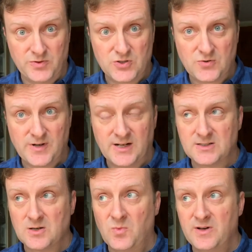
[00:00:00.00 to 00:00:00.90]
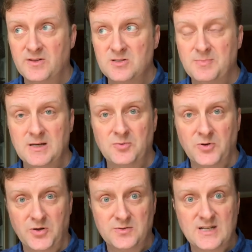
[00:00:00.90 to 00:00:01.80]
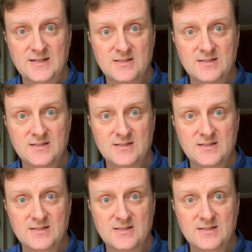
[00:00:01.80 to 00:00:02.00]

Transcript: screen because I'm one of those people who tends